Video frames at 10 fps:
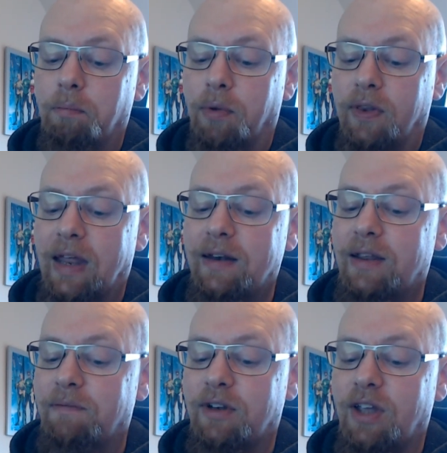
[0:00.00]
But then
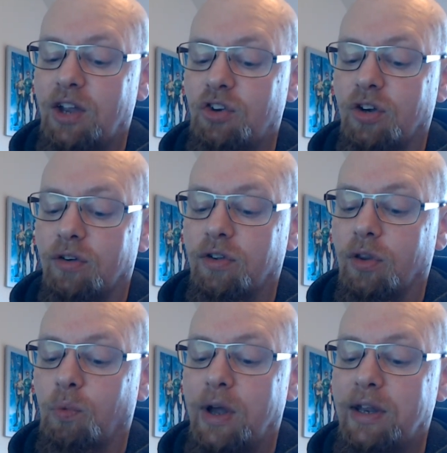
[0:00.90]
an invitation to
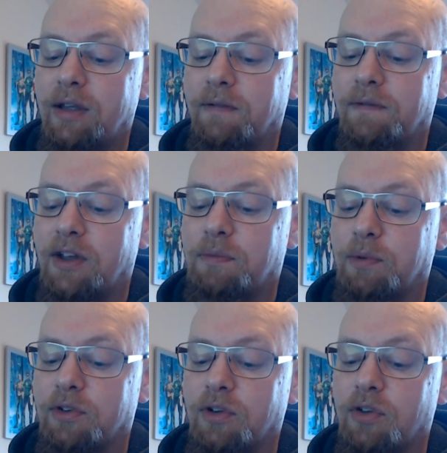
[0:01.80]
the wedding of
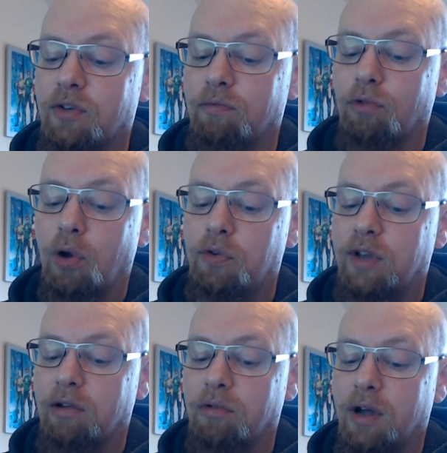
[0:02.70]
Vesper's cousin
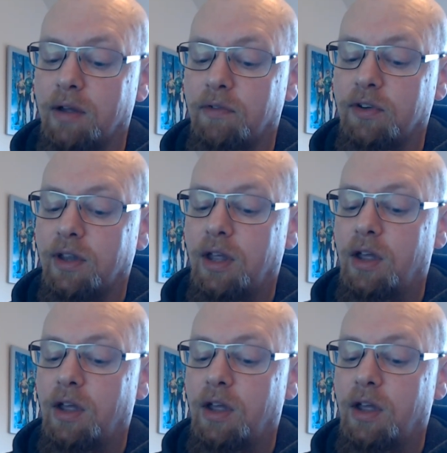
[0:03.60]
Rosie arrives.